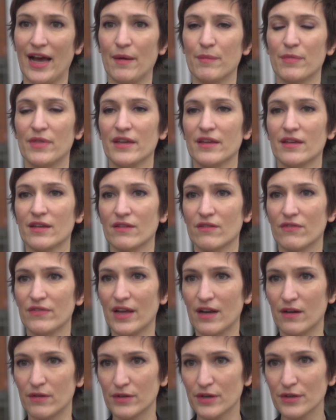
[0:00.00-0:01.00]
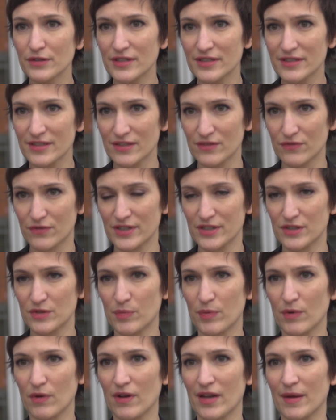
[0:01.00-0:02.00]
I'm thinking of yellow notices for
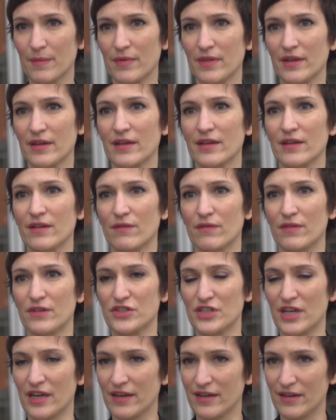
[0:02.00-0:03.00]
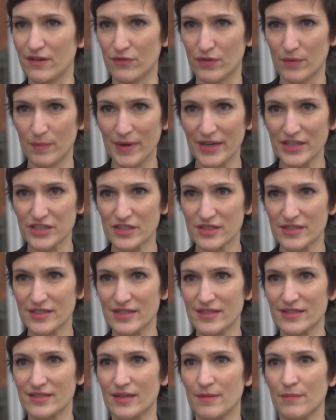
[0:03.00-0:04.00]
Interpol, I'm thinking of the Schengen Information
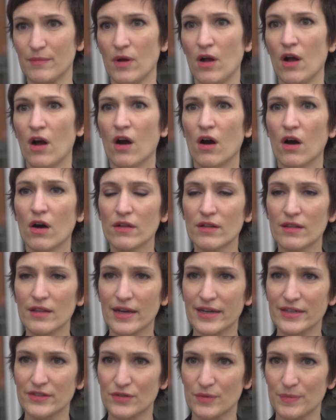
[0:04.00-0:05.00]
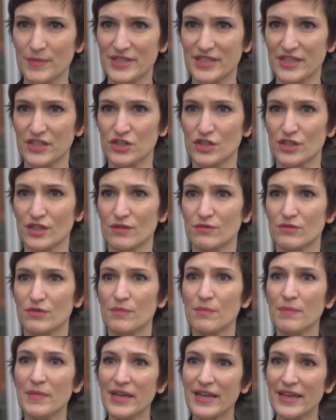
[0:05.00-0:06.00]
System, hotlines for missing
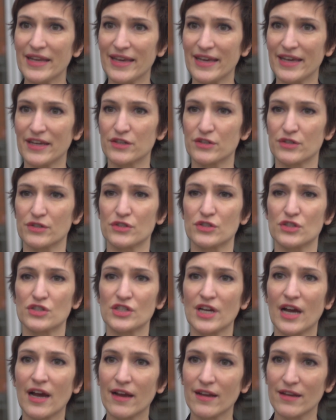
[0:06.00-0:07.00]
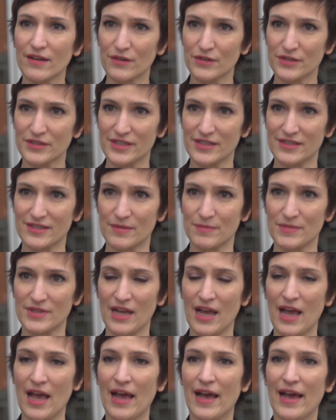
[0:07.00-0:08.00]
children, mediators, child alert
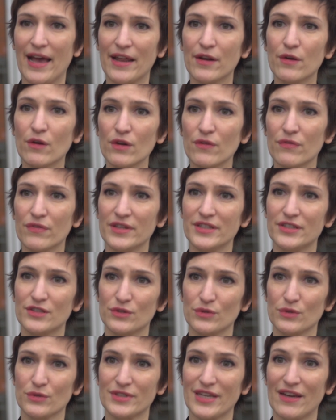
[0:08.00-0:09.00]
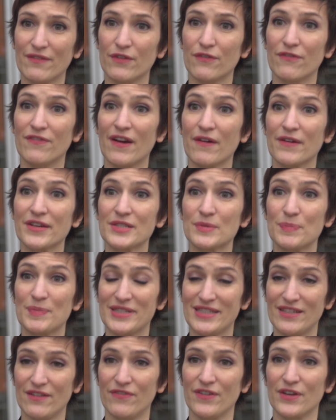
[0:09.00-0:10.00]
systems, and all of these tools have a very
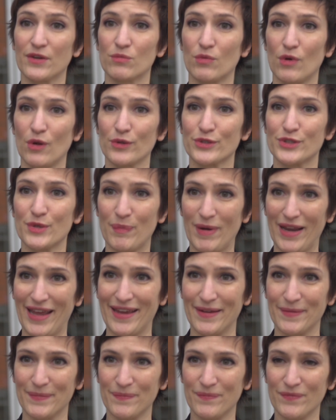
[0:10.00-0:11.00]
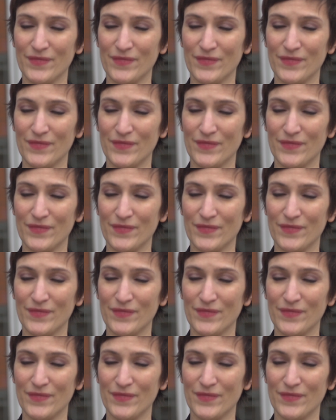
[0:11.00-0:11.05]
specific role to play.